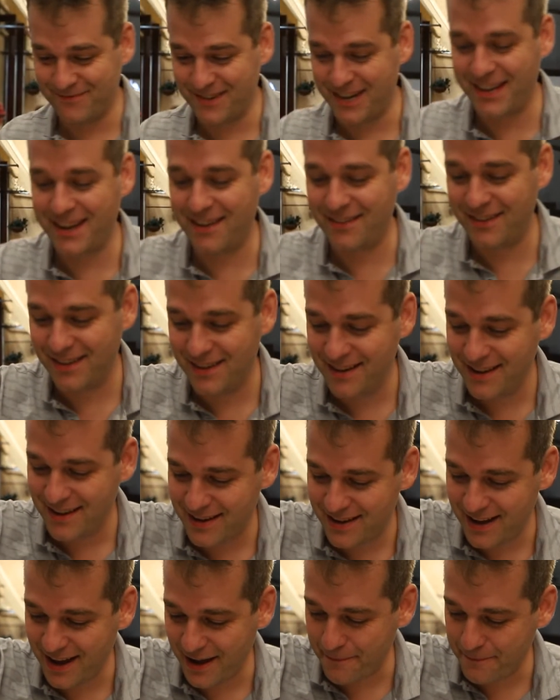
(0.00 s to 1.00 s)
with that,
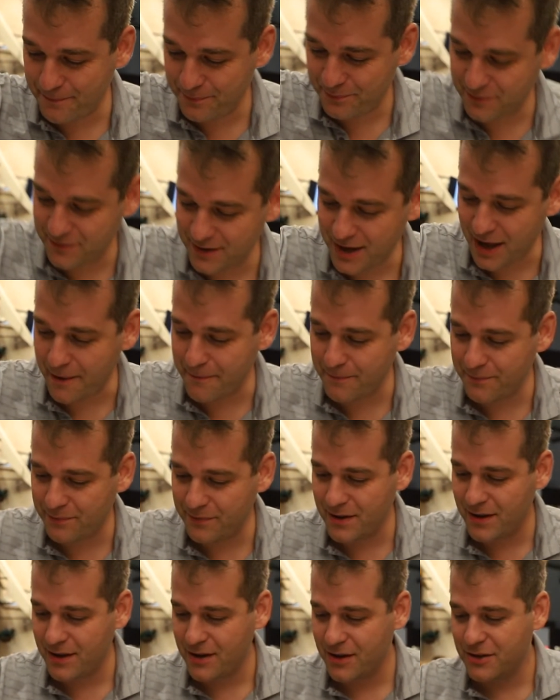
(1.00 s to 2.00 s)
yeah, okay.
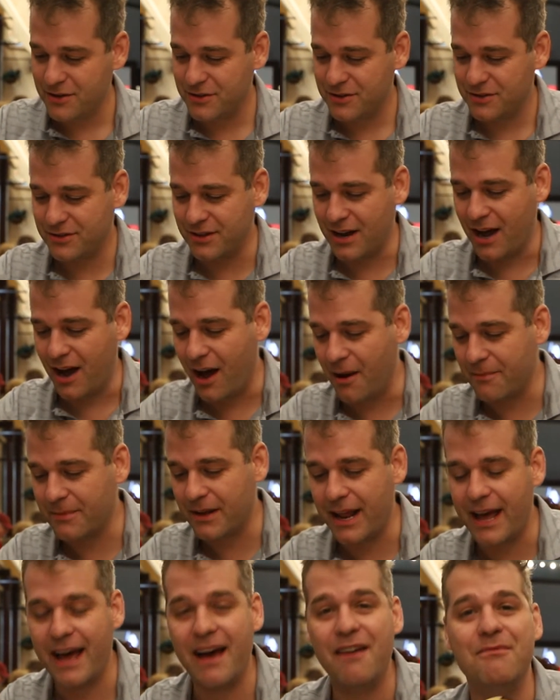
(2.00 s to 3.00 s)
So now I'm
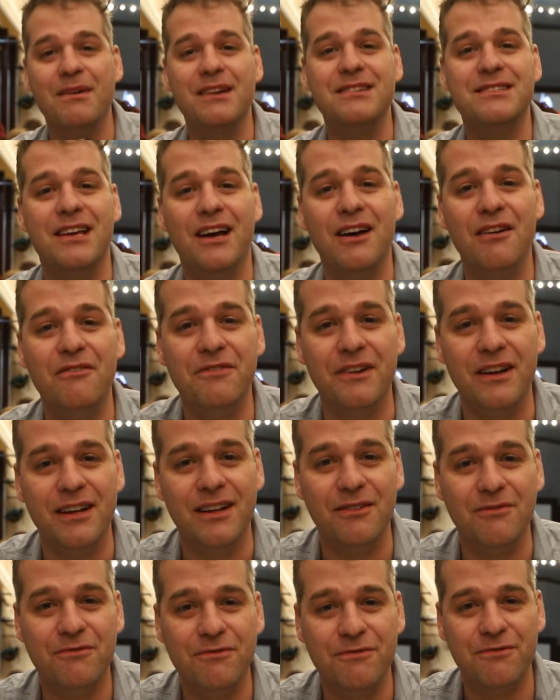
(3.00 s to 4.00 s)
gonna have myself
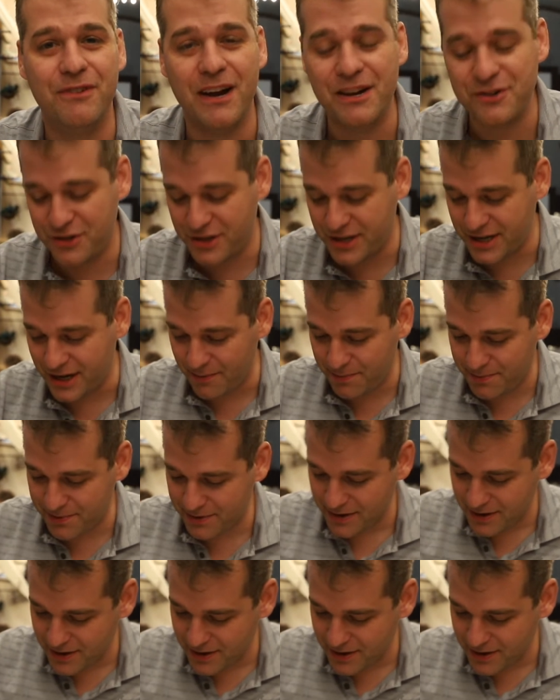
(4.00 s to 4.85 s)
a French dip.